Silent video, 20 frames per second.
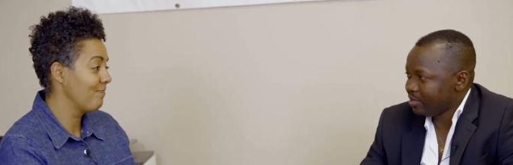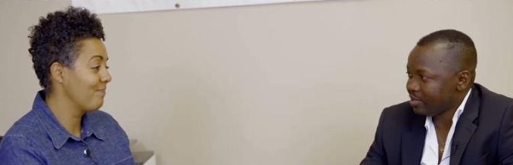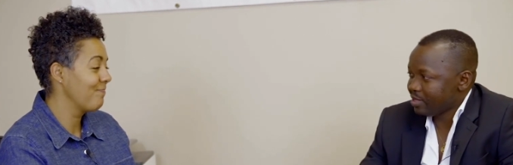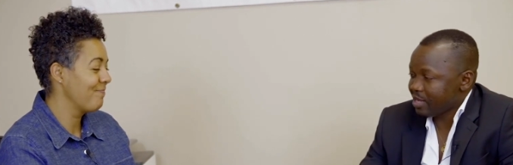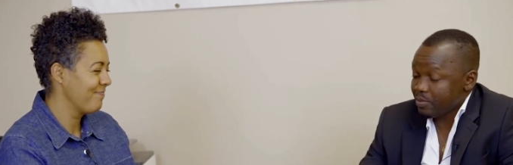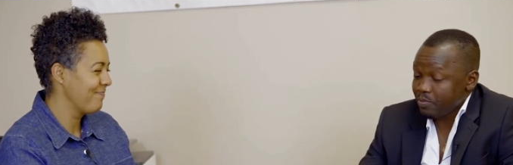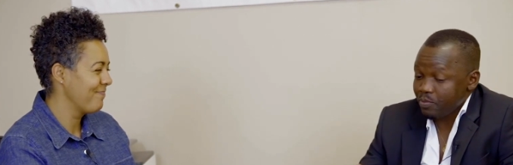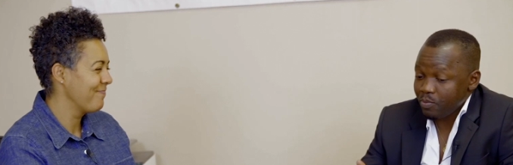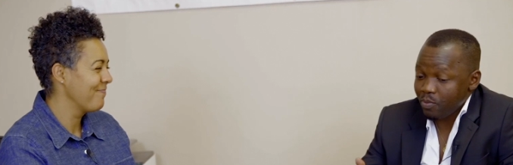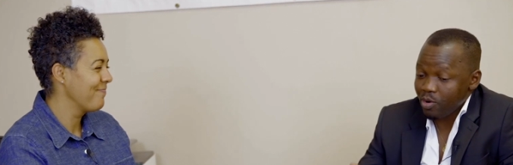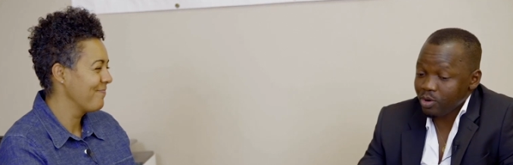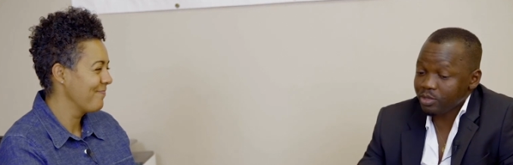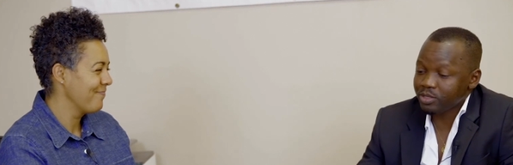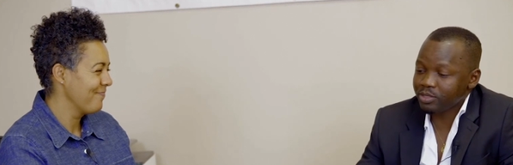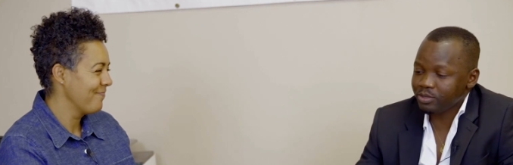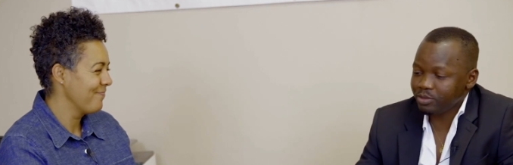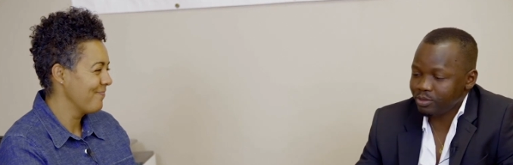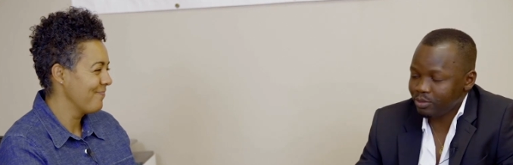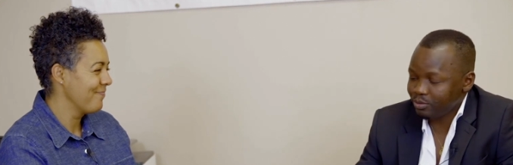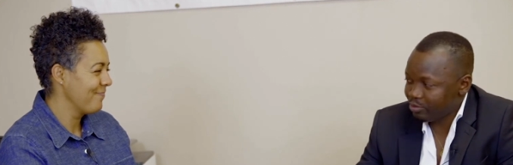Speaker 1: that
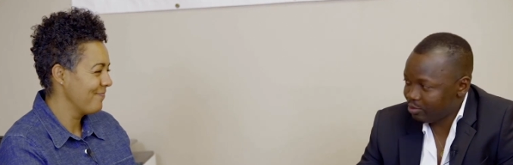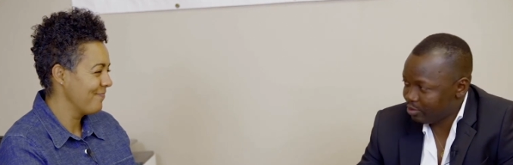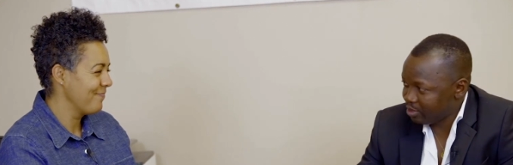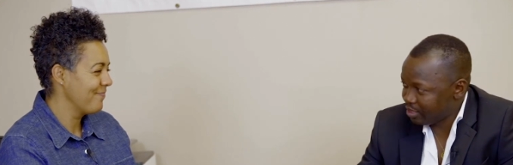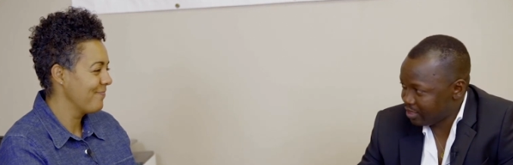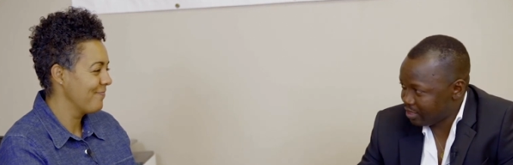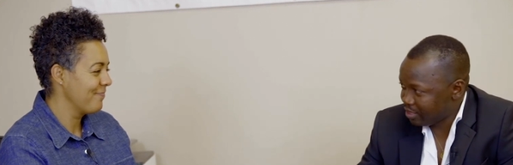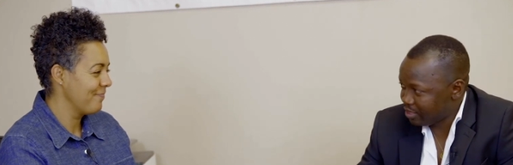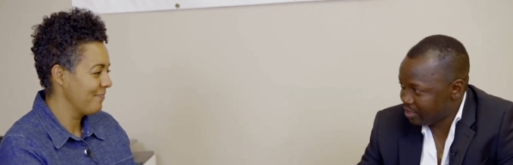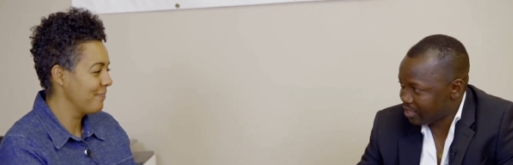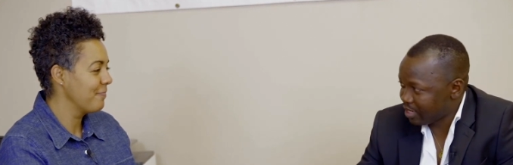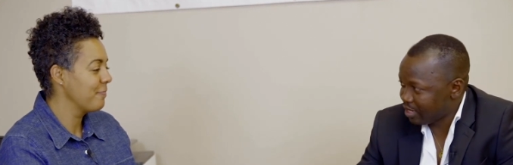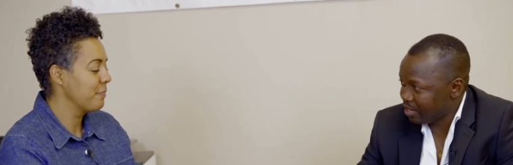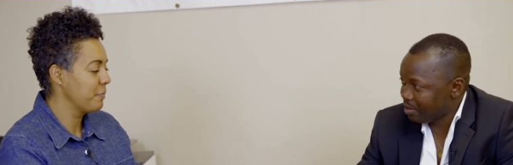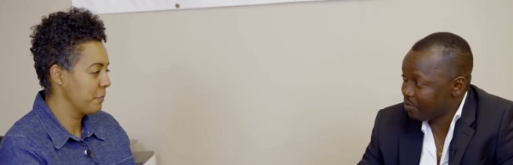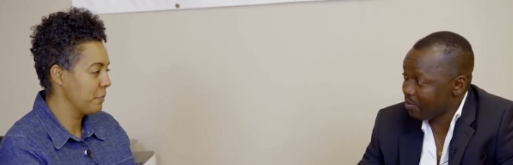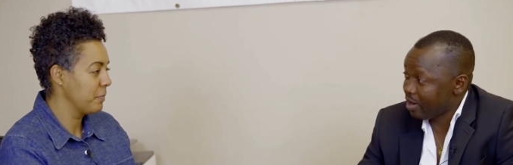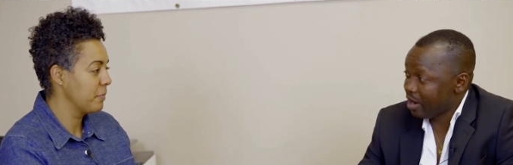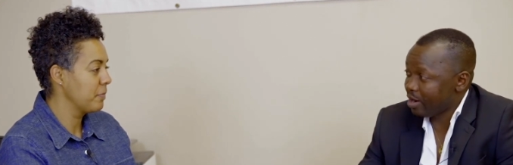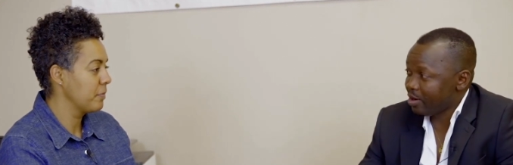most refugees and
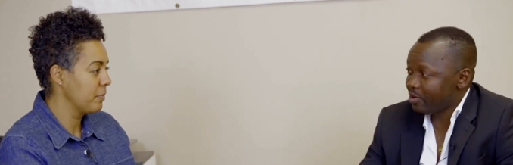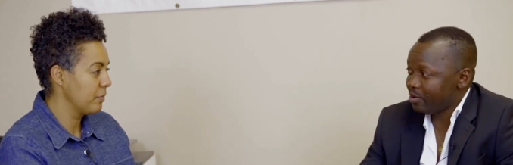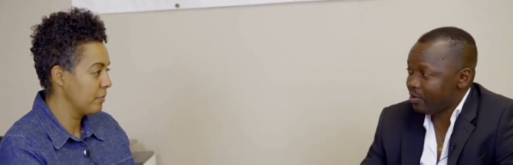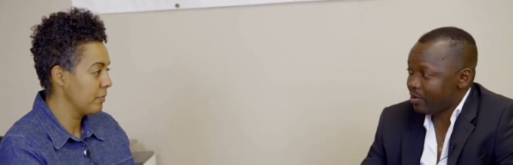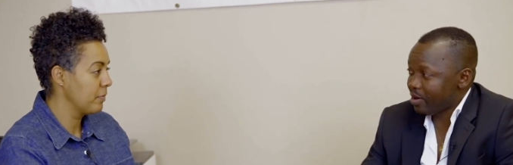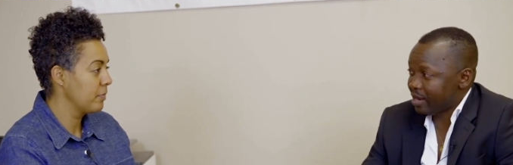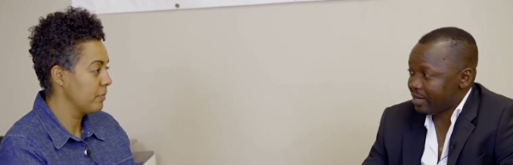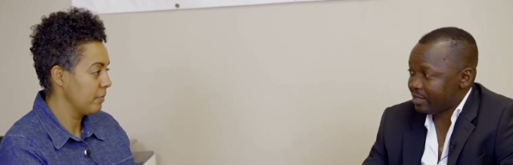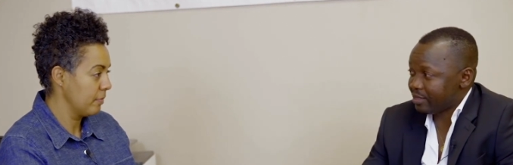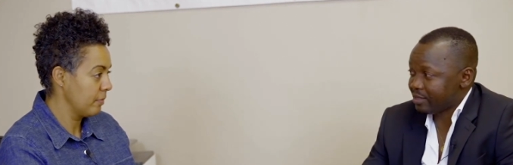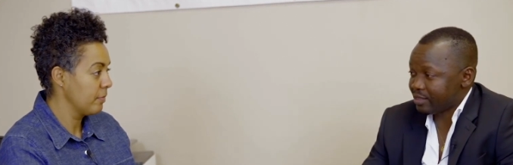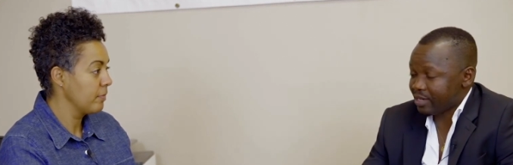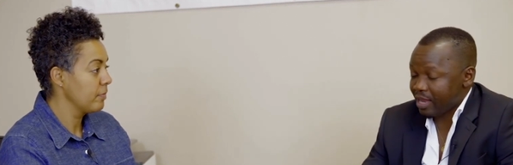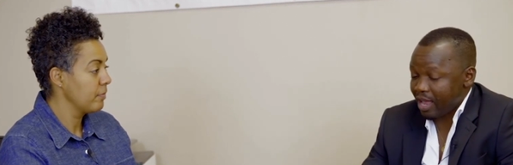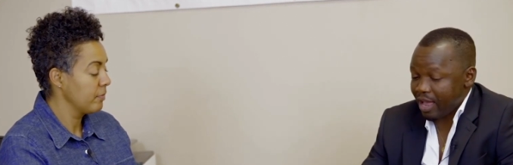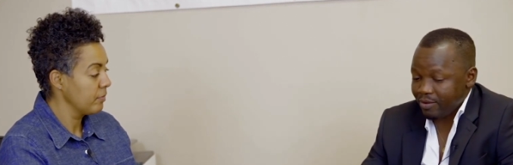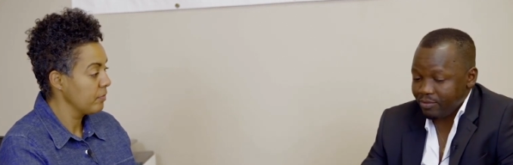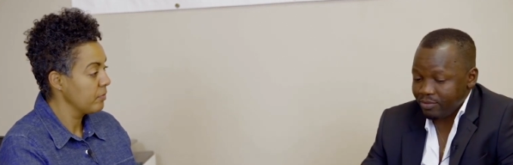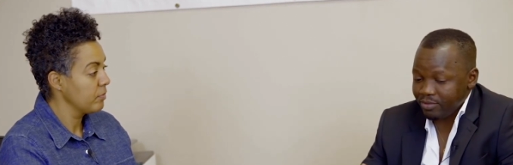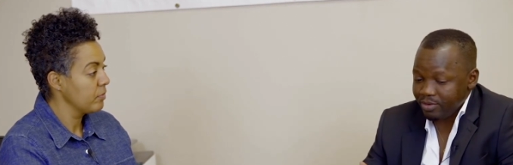immigrants
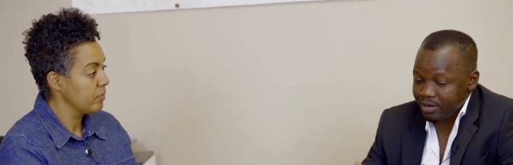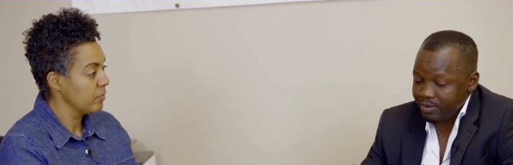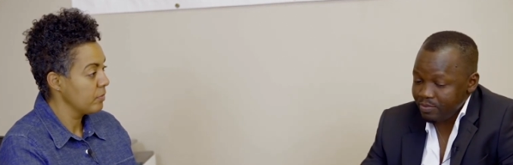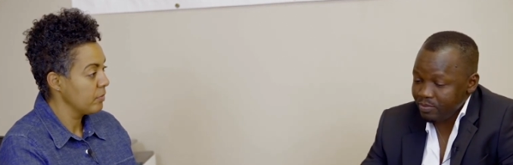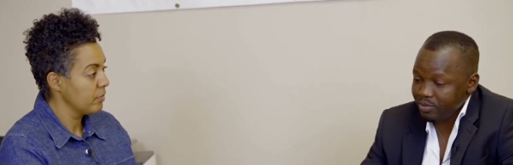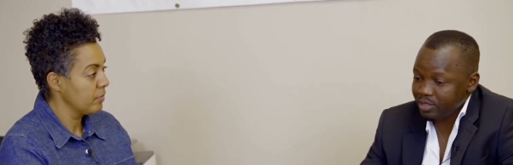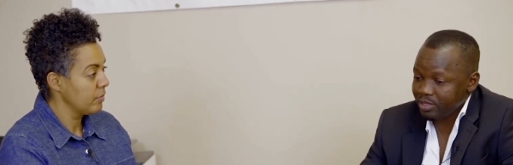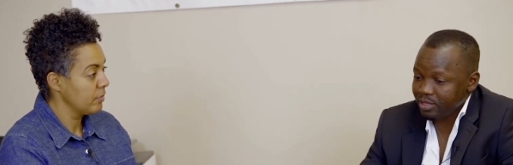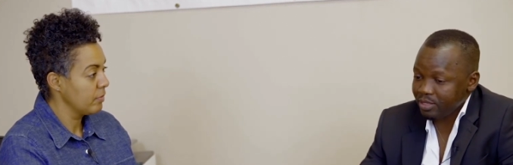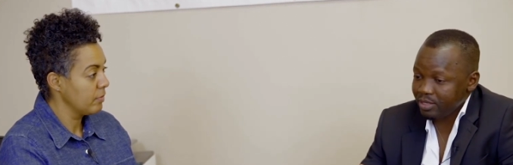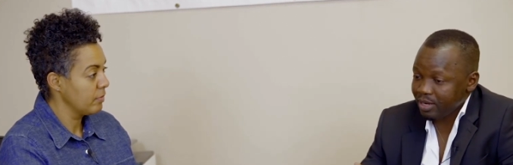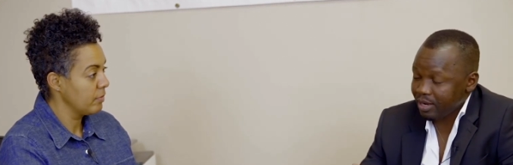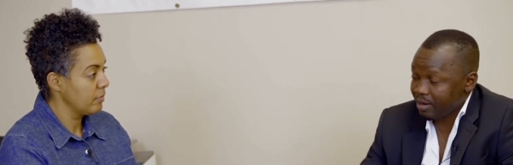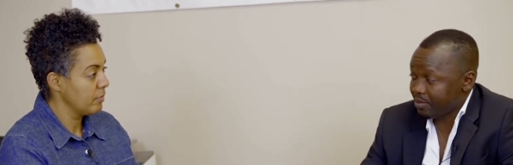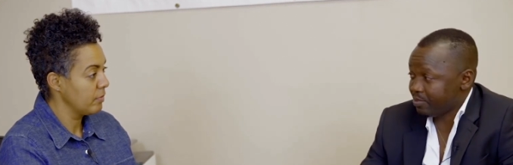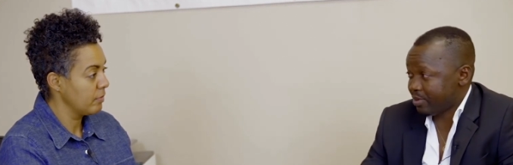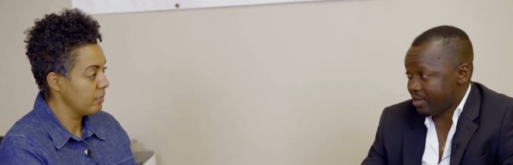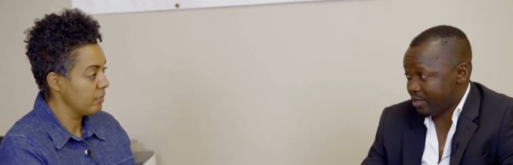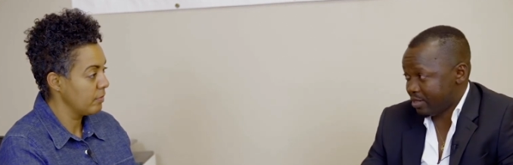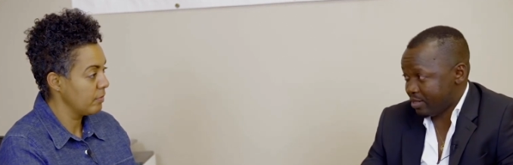have limited
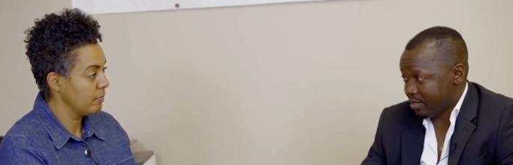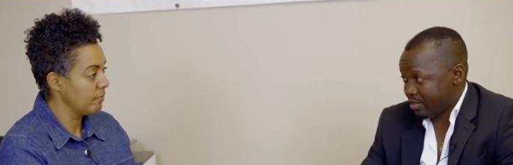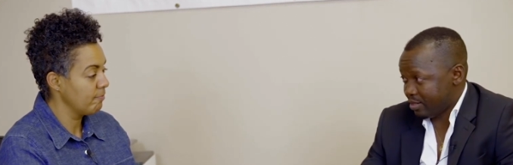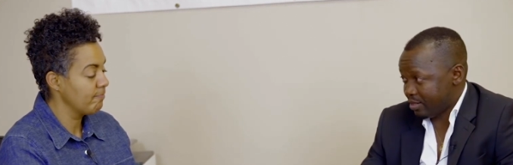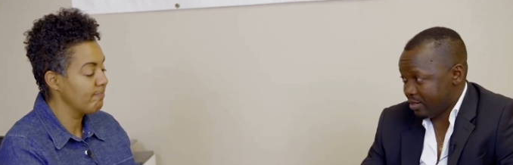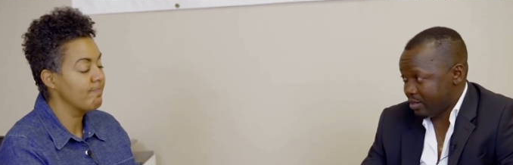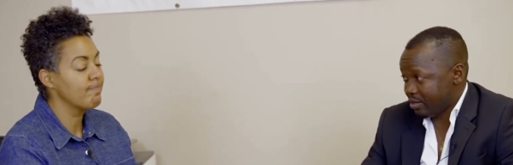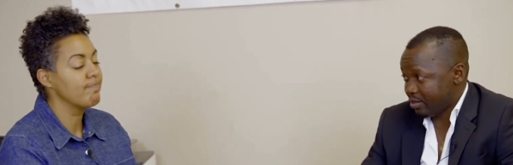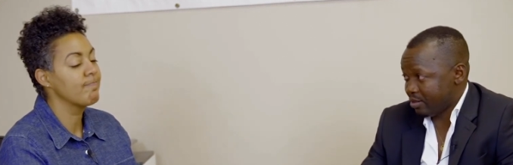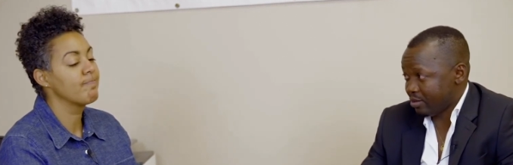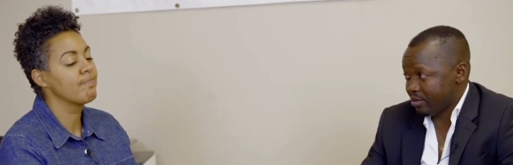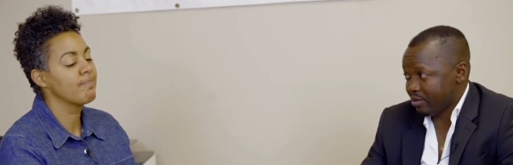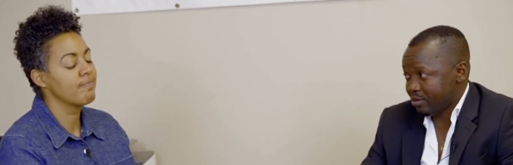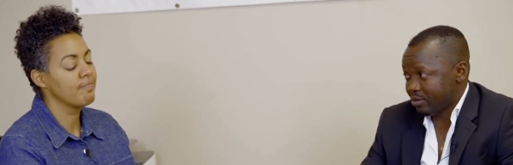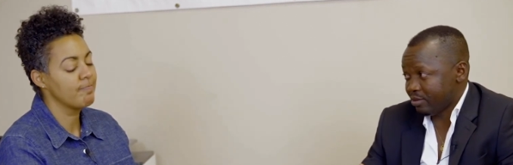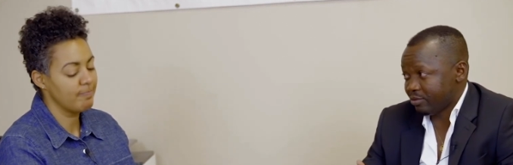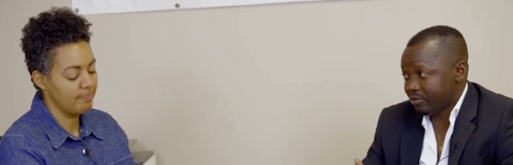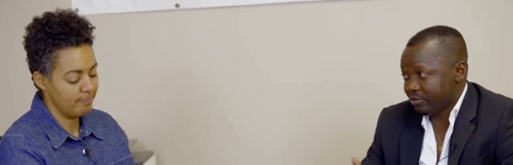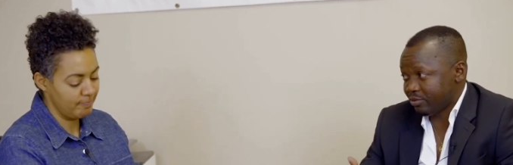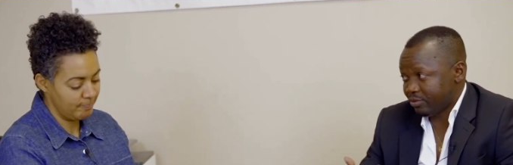capacity
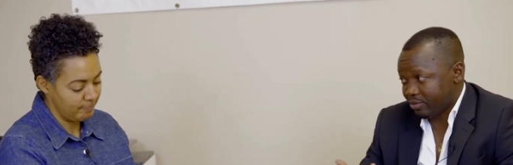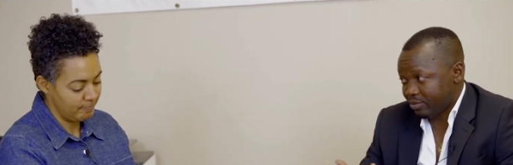of